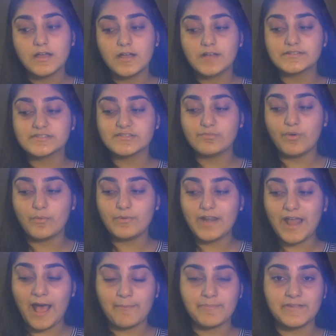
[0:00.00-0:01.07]
So what would
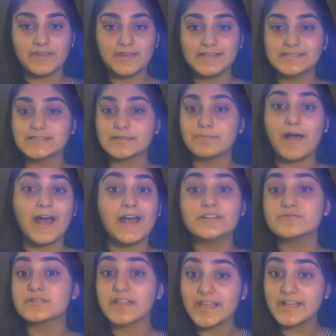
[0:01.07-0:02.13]
happen is the pi's
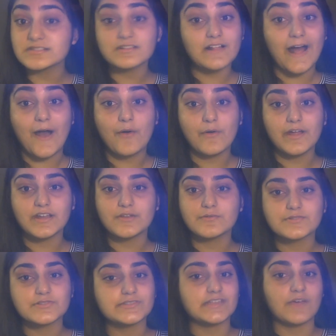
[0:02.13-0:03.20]
would cancel out and you would
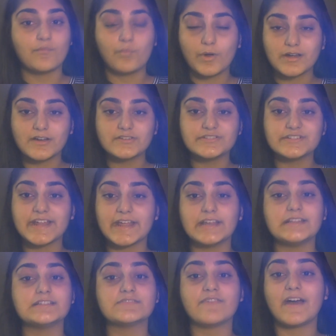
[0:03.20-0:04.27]
just have
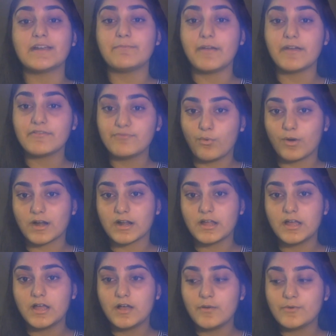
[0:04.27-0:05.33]
180 divided by 4,
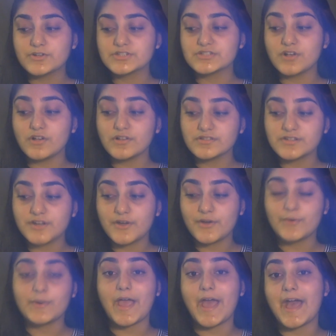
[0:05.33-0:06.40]
which is also
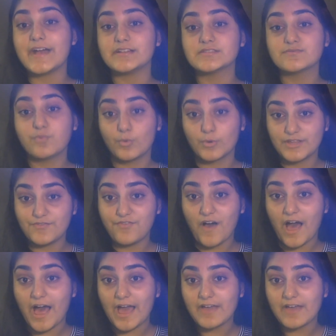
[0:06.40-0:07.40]
known as 45.